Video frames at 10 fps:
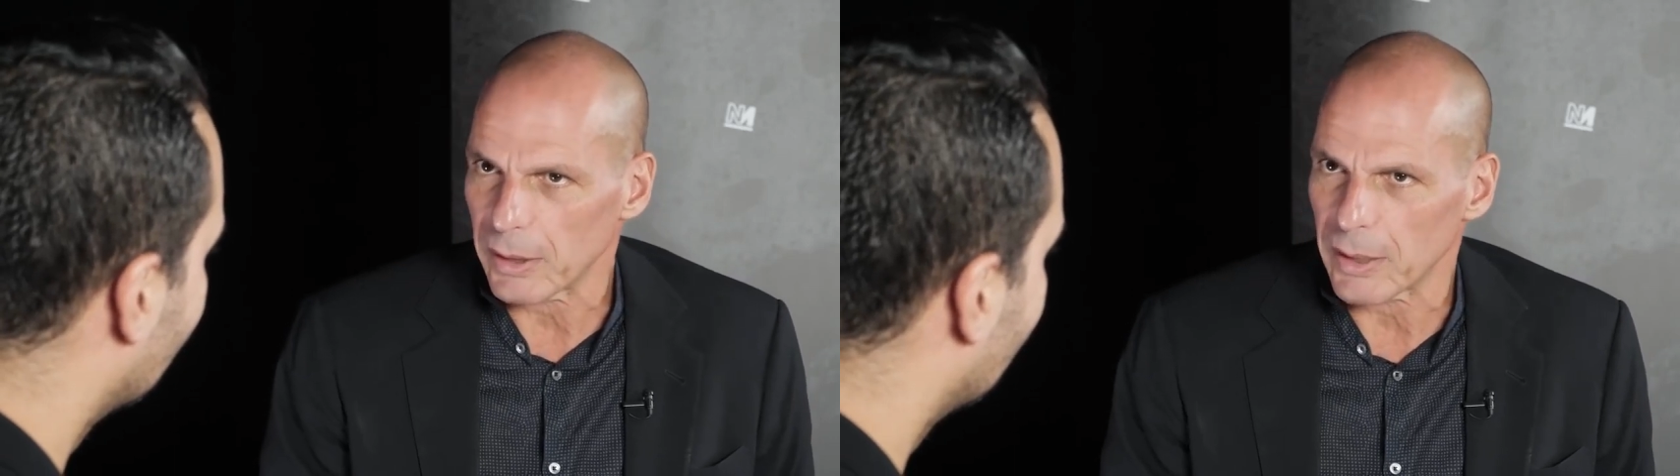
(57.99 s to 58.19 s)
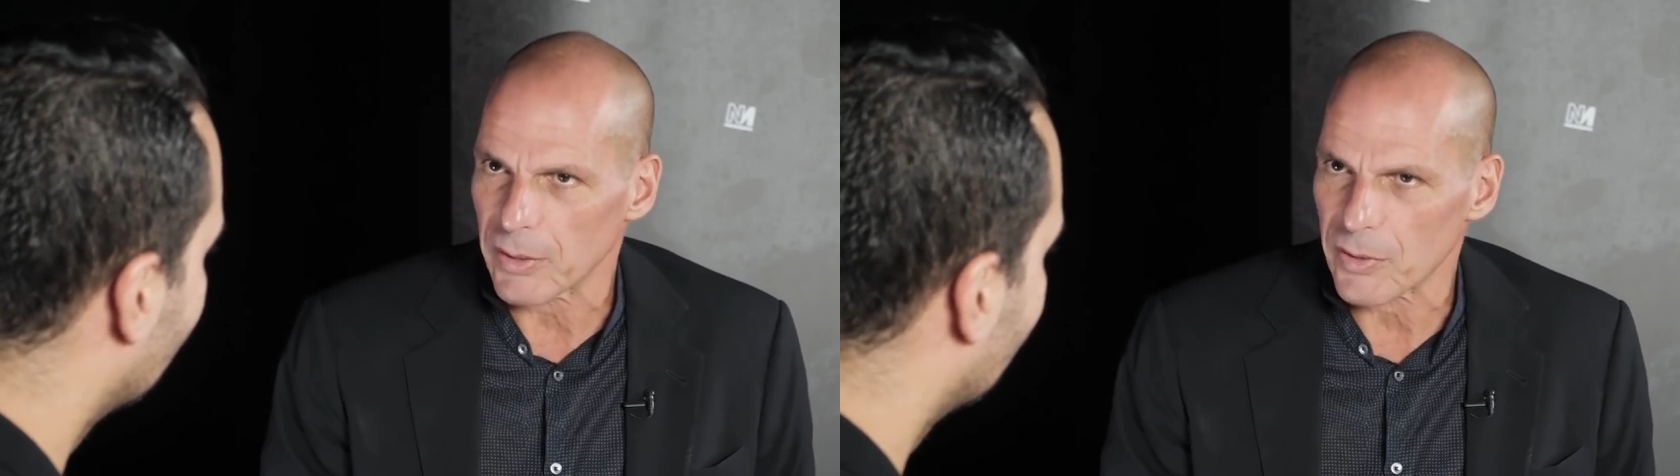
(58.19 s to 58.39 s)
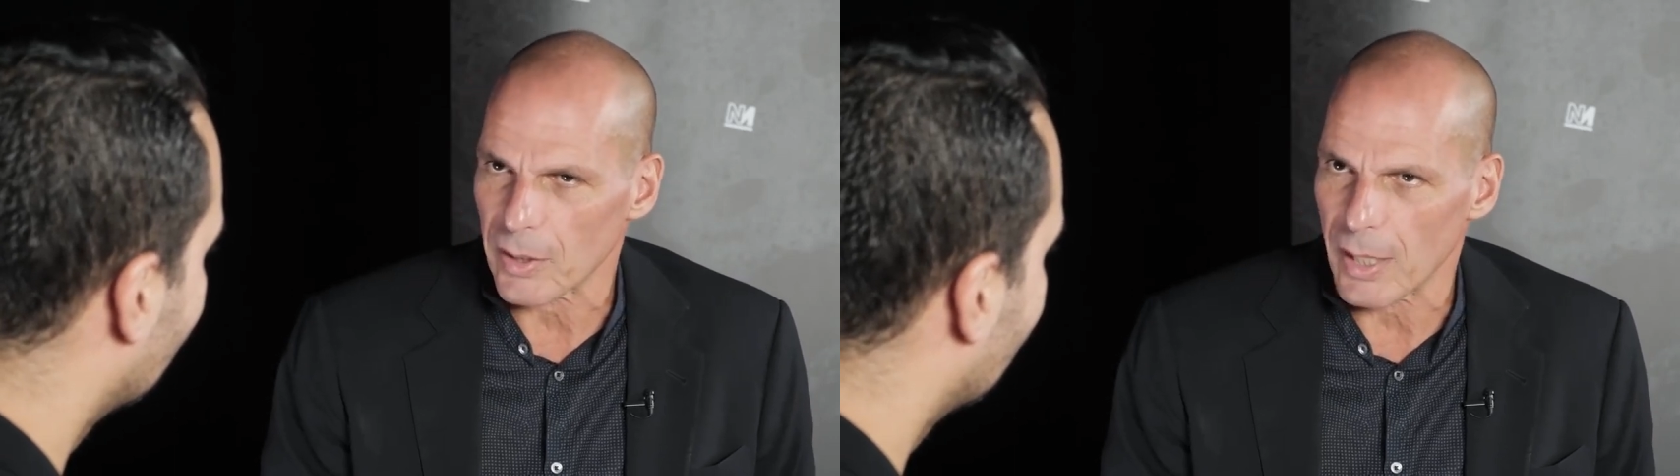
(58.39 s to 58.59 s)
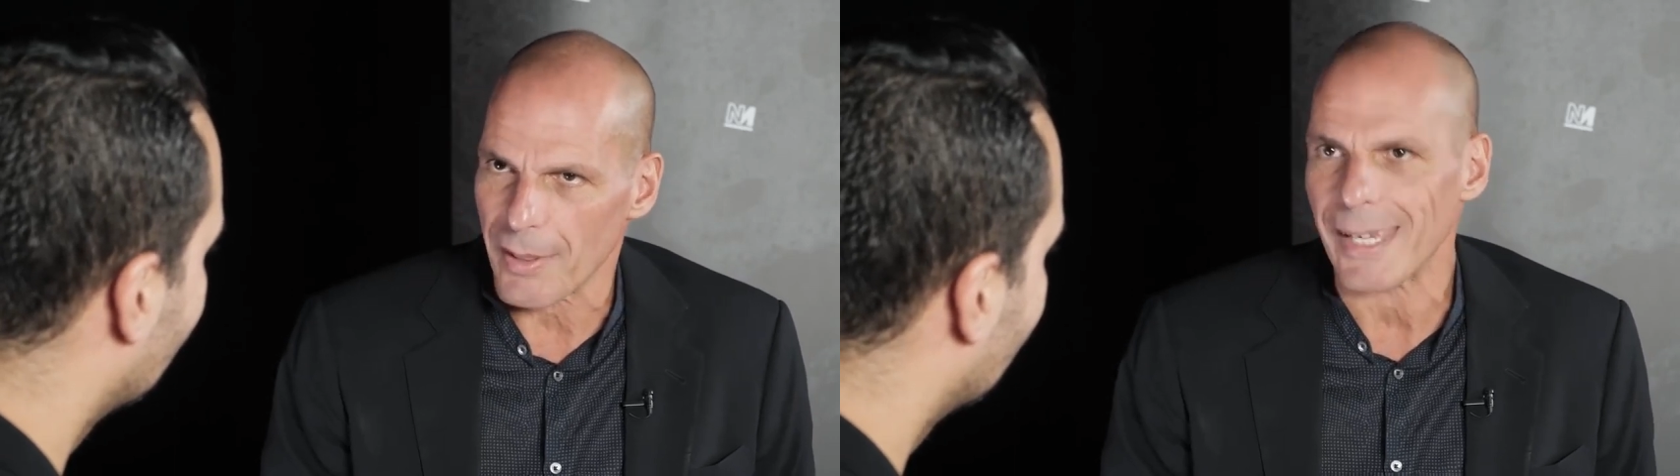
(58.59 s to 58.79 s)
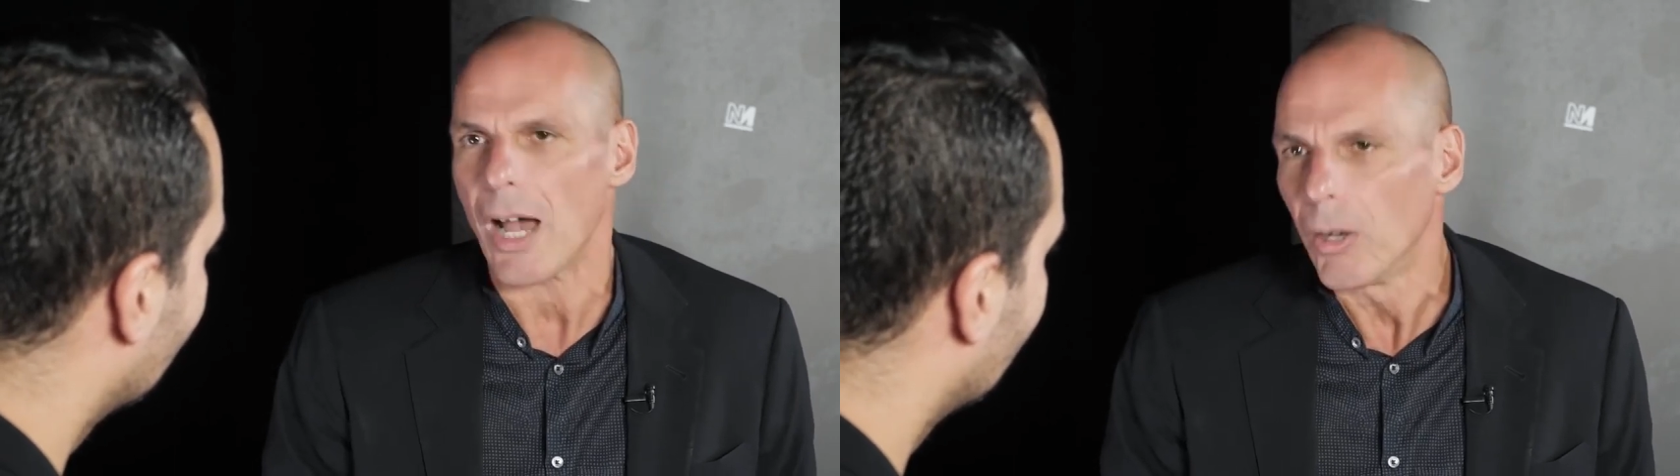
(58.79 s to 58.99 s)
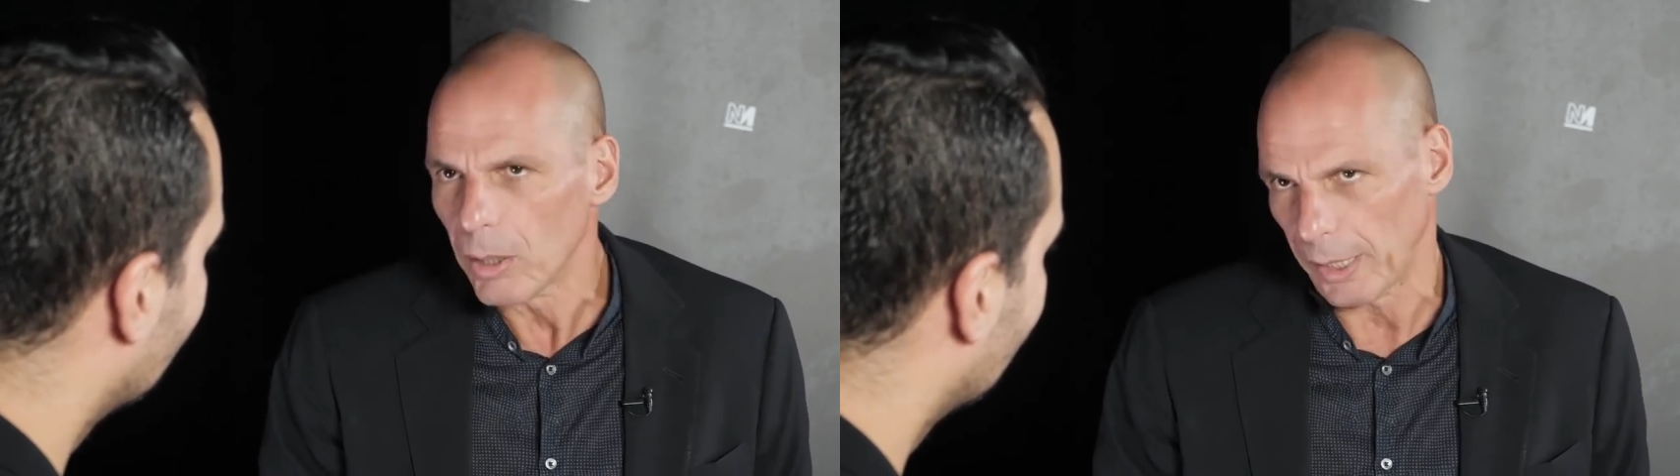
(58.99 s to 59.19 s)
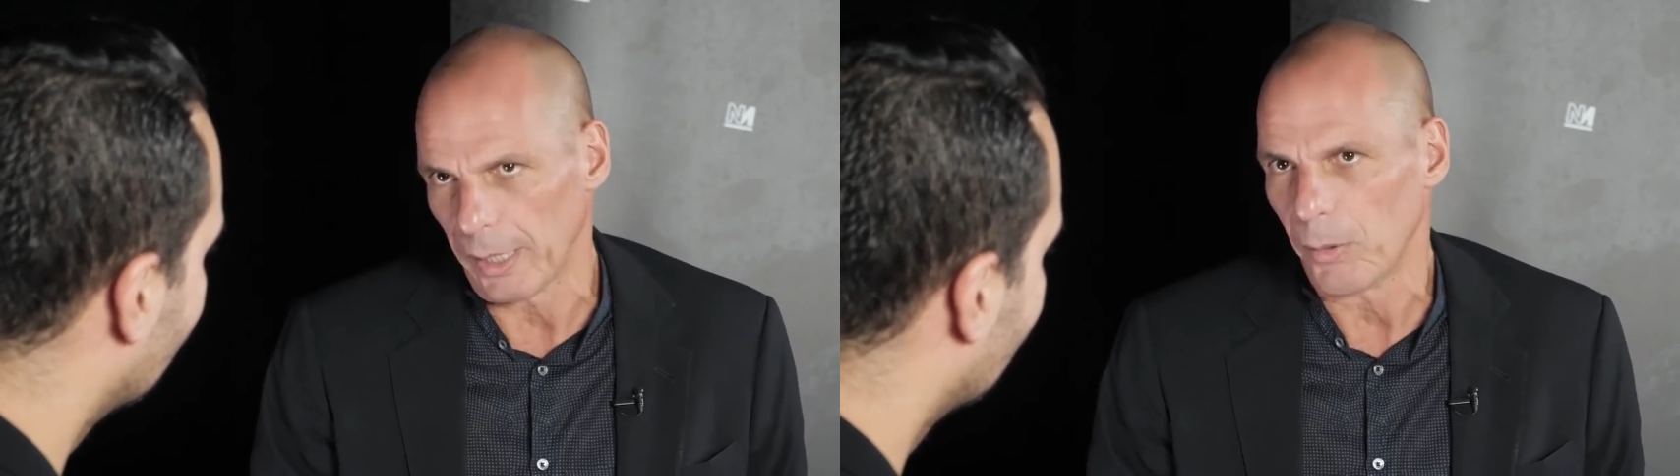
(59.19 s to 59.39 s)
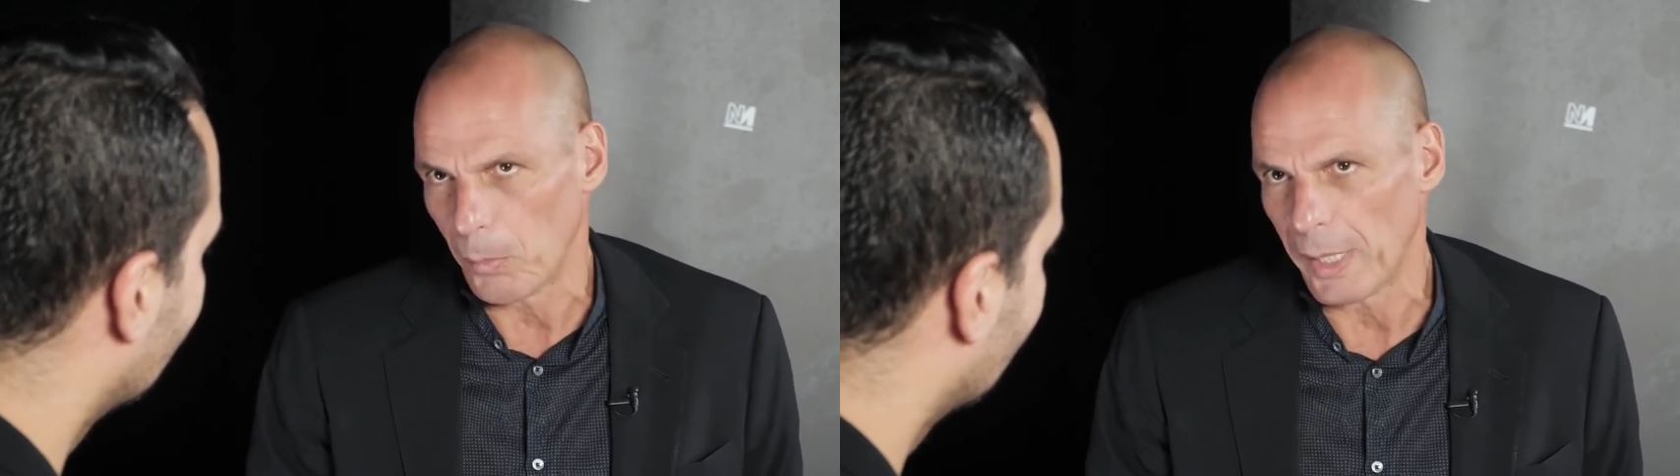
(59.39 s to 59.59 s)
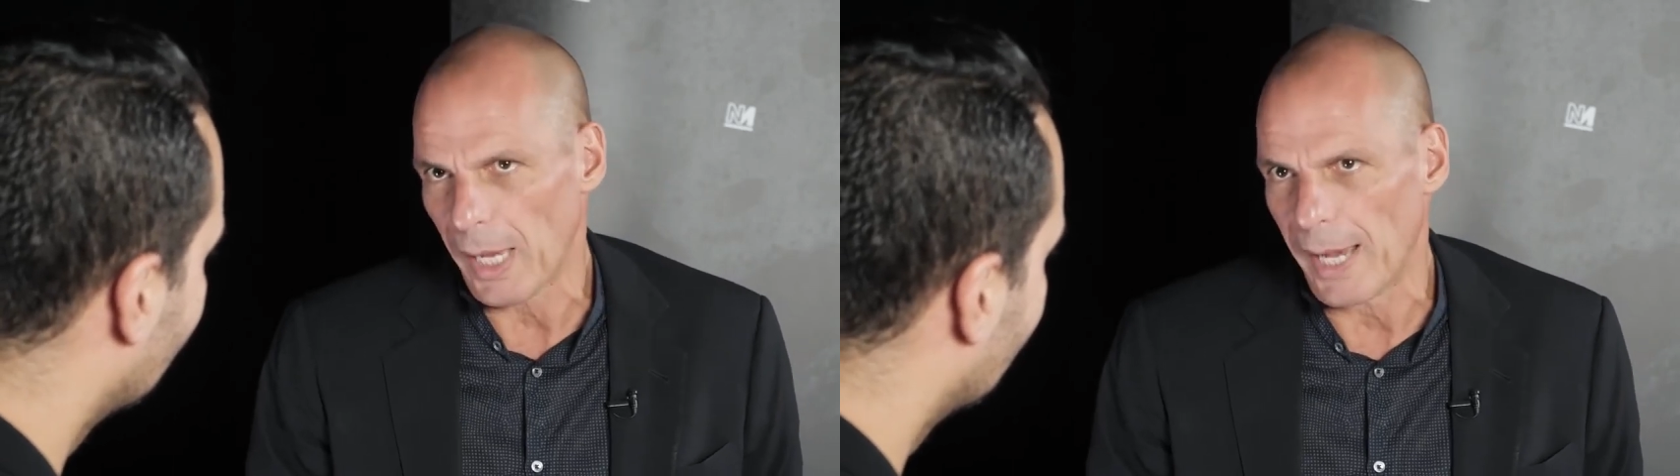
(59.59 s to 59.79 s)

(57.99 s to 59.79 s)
is the only way